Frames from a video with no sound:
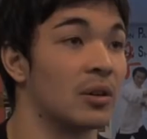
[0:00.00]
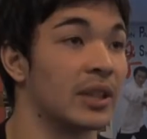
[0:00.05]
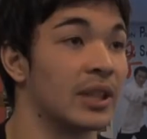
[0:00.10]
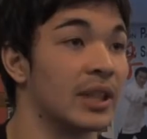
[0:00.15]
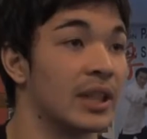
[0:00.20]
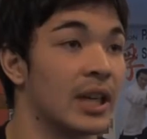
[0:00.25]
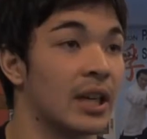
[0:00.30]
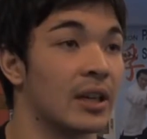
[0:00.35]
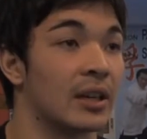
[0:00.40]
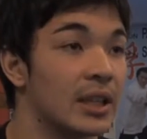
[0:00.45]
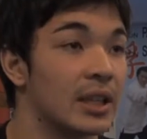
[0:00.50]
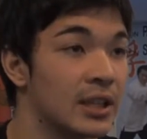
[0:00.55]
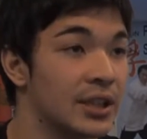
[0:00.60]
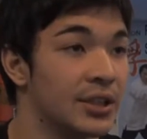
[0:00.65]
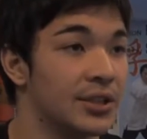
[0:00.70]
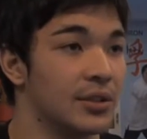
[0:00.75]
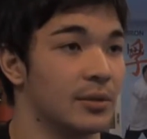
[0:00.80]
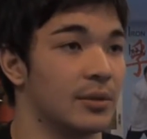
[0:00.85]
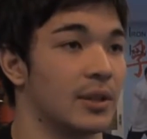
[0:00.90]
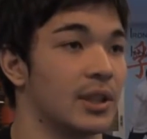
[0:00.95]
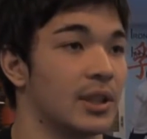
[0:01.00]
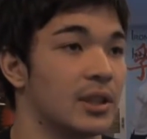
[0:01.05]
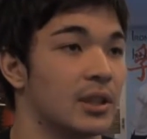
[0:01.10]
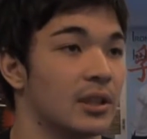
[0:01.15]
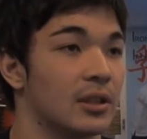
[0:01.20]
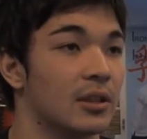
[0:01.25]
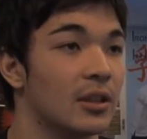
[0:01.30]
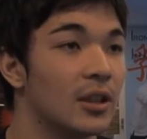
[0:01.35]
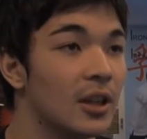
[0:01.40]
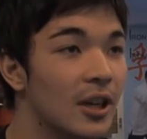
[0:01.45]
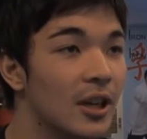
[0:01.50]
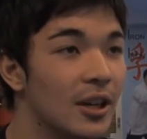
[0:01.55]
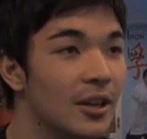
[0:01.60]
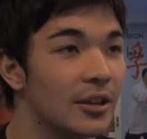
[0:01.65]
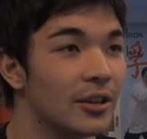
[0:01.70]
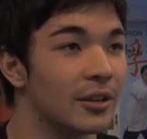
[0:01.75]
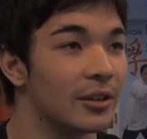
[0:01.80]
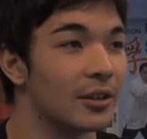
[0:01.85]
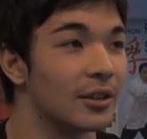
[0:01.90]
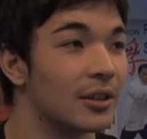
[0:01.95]
would get out of that situation.
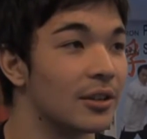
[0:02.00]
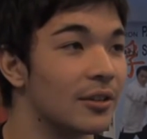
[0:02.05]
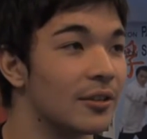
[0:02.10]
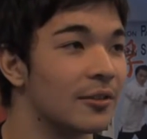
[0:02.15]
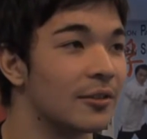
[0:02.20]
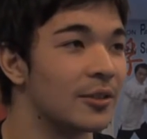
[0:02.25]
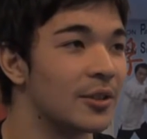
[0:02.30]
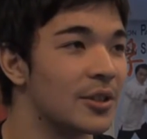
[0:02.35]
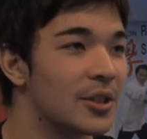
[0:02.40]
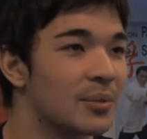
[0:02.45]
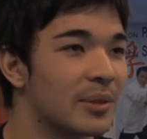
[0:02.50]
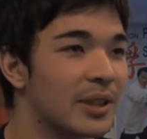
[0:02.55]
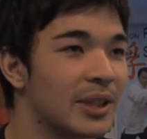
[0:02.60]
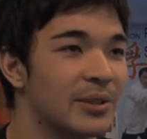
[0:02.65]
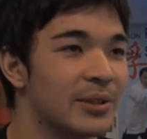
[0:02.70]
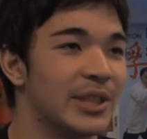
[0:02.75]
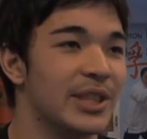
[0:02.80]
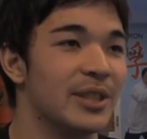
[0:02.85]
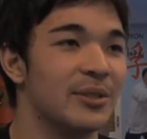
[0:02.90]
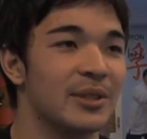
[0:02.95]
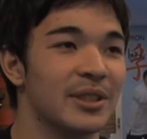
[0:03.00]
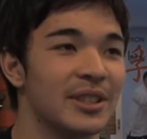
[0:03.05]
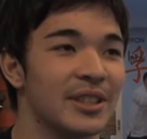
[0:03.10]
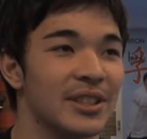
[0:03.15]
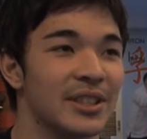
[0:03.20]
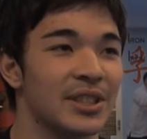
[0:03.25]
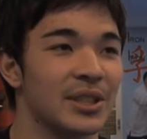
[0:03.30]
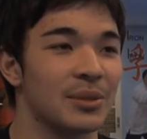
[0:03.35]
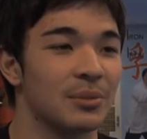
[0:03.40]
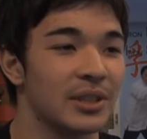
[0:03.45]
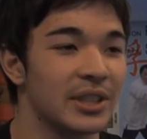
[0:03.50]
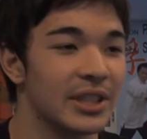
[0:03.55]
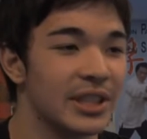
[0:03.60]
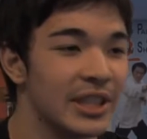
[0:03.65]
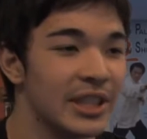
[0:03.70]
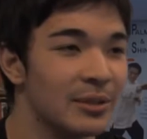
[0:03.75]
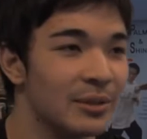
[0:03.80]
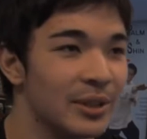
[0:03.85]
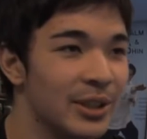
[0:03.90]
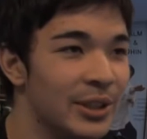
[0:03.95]
The first way I'd deal with it is I
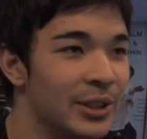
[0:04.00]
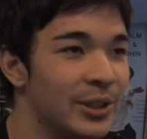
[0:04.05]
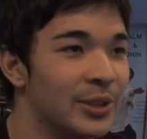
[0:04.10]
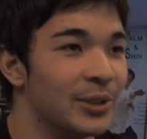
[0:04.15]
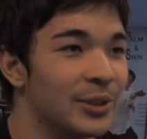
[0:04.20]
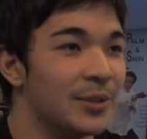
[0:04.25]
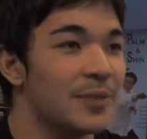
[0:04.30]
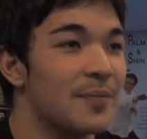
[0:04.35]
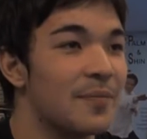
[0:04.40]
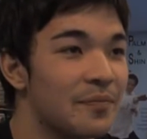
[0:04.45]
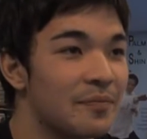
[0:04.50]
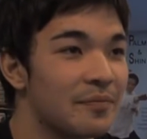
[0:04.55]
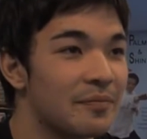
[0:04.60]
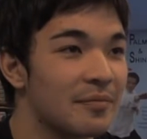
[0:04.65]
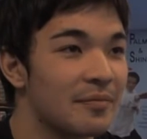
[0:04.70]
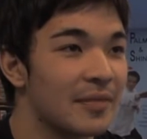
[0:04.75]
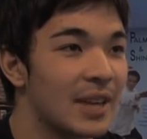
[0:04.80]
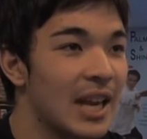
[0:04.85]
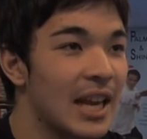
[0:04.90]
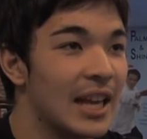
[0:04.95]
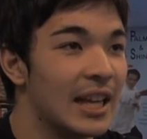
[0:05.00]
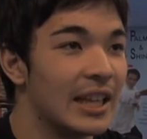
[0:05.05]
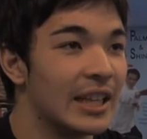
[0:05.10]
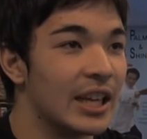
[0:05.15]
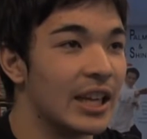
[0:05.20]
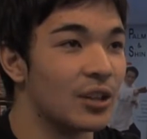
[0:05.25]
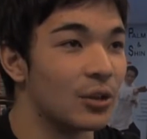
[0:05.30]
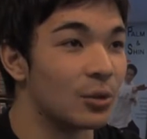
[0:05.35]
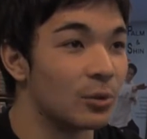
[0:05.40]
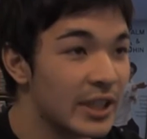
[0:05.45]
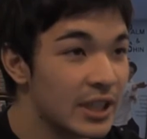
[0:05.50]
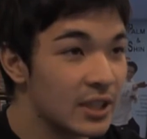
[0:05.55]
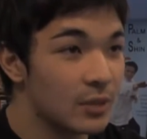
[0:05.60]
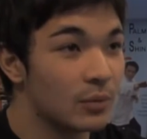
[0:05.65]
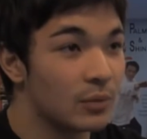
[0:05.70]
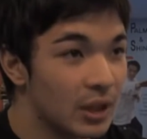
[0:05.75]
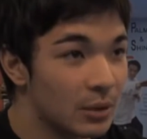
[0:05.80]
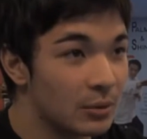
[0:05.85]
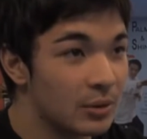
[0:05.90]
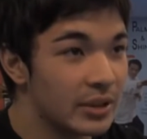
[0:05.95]
wouldn't deal with you. Now, the
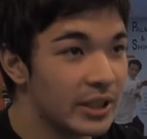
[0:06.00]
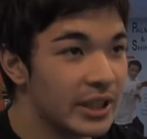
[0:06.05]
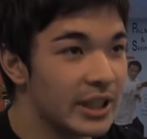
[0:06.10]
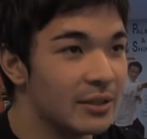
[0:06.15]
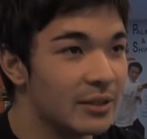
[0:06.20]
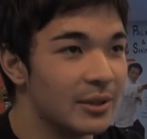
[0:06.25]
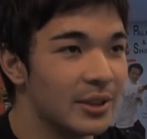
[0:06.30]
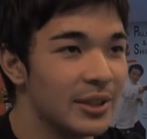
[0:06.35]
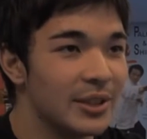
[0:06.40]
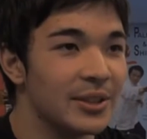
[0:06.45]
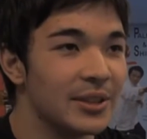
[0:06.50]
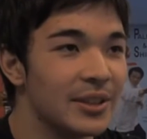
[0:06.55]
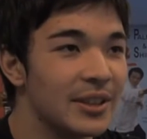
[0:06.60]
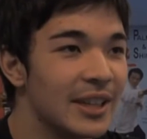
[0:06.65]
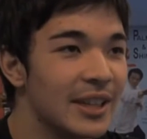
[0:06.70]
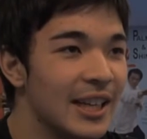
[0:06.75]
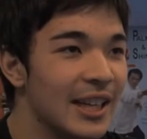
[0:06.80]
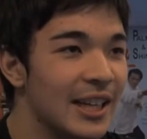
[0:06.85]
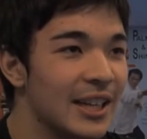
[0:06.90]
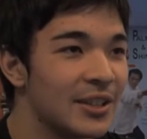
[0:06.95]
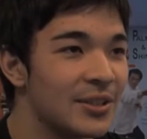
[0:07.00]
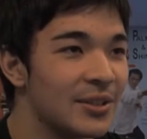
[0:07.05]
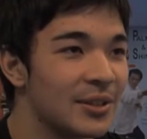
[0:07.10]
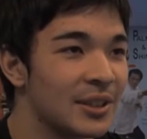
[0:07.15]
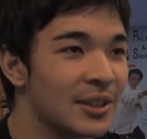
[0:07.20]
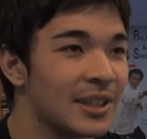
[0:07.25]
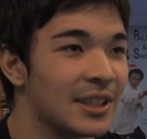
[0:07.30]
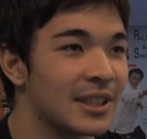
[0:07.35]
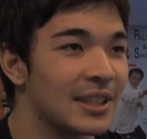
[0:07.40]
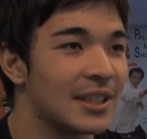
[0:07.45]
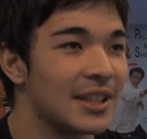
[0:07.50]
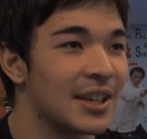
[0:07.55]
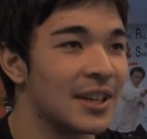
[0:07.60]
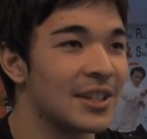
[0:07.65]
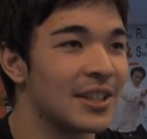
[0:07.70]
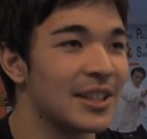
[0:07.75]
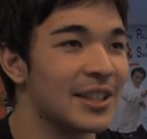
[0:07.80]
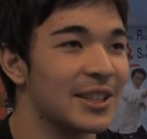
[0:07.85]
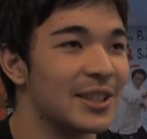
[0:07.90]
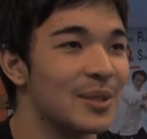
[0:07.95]
reason why I wouldn't deal with you is not because
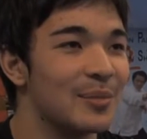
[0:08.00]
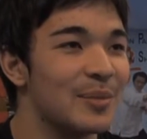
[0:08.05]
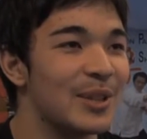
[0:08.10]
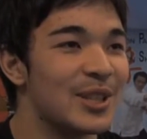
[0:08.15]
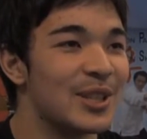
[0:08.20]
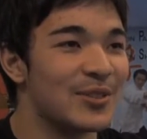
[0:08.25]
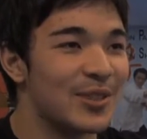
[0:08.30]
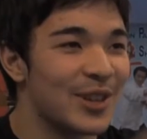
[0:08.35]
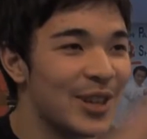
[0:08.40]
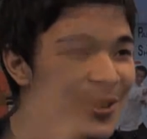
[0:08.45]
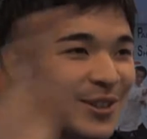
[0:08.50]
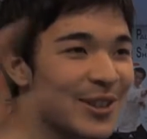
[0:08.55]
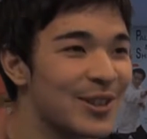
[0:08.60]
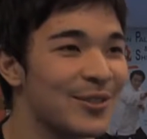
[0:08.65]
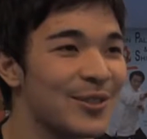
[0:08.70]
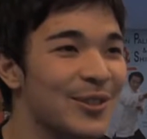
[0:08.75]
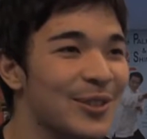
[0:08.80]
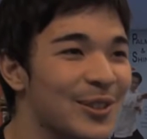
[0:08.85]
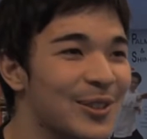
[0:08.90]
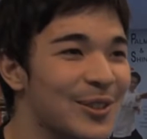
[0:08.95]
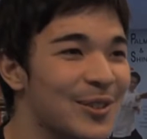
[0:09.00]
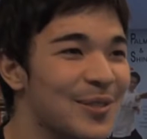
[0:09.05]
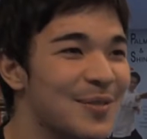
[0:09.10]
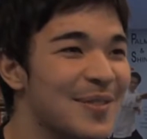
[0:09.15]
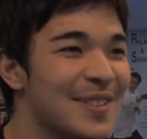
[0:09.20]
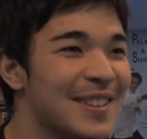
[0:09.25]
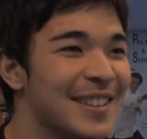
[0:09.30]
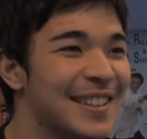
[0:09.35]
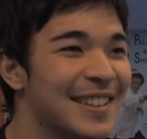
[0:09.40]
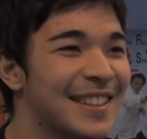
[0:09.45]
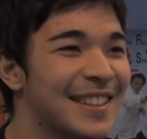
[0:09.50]
I think you're the best fighter out of all of them,